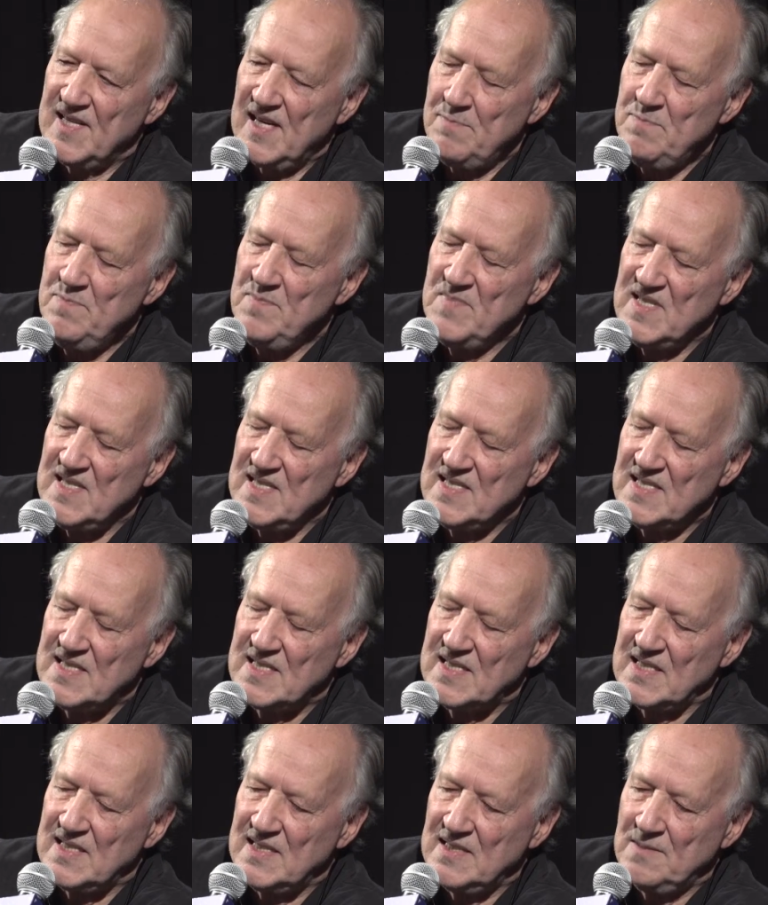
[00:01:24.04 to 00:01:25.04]
happened
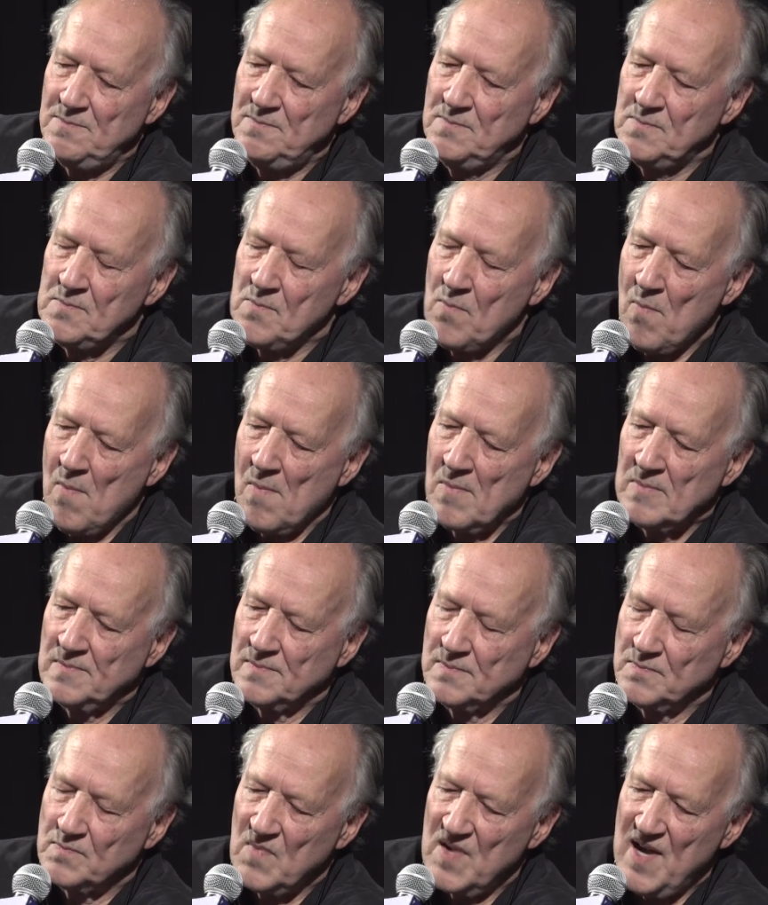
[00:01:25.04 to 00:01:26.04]
is
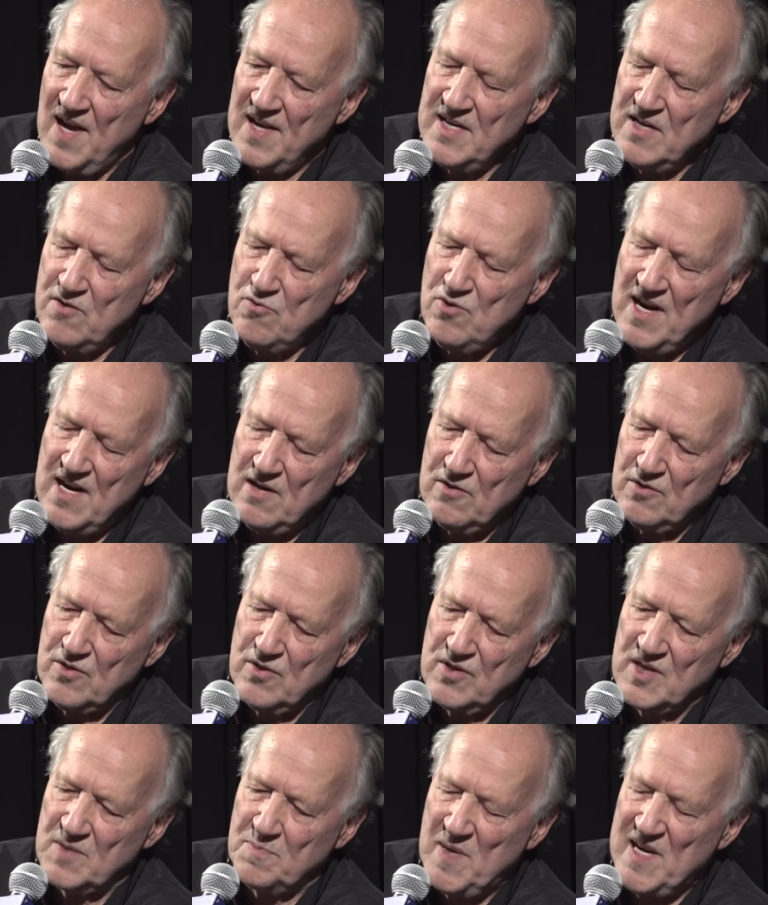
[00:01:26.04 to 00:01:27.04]
I knew how
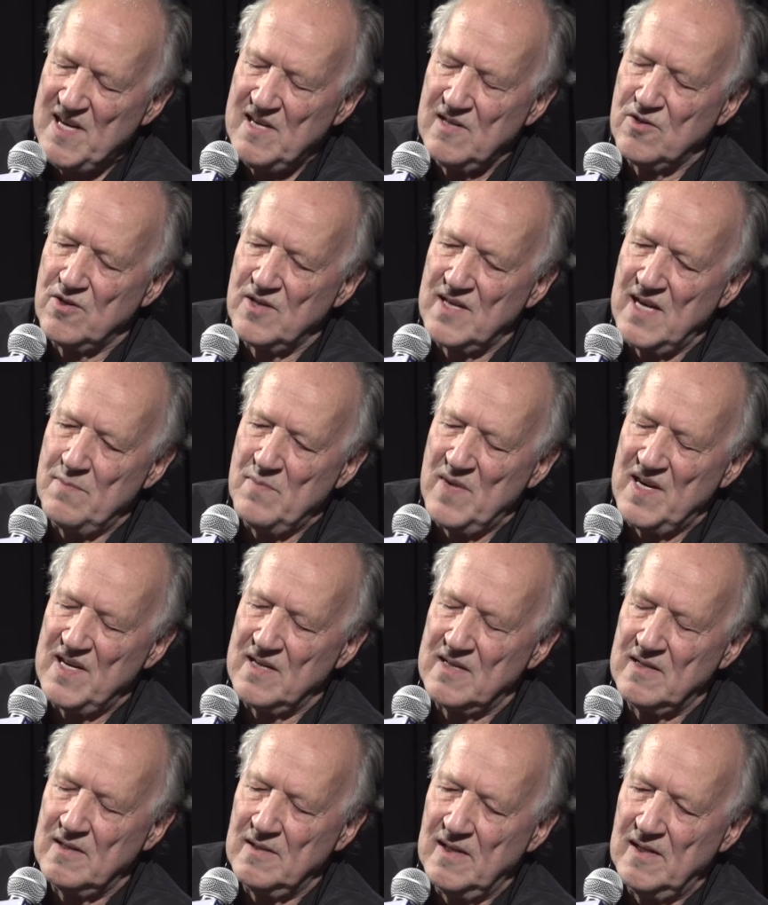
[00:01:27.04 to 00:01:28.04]
to speak to them,
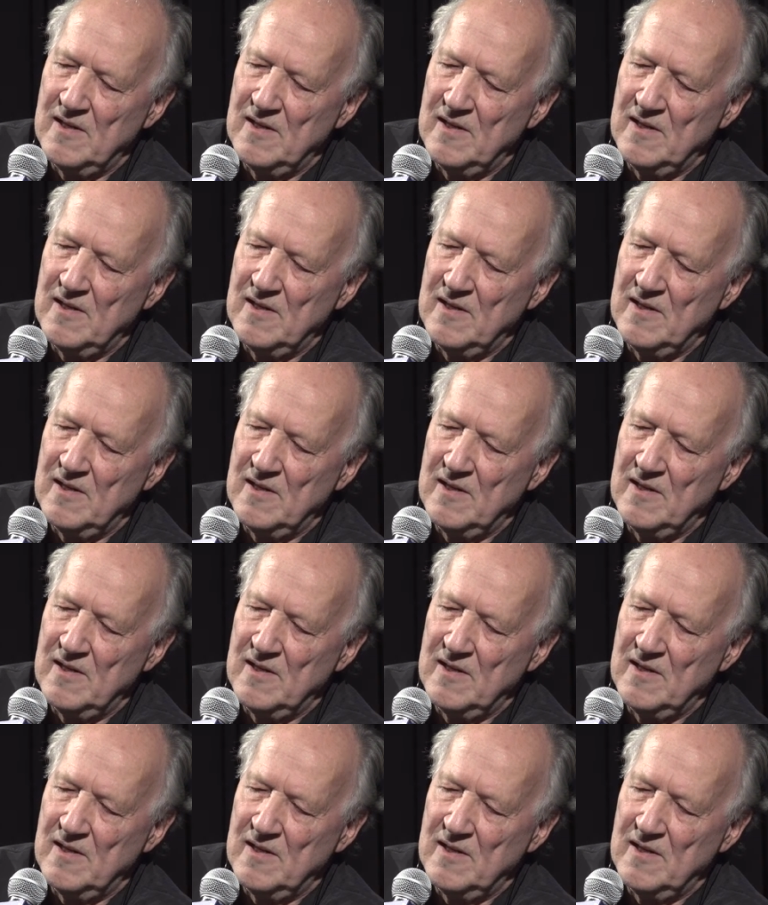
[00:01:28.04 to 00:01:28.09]
and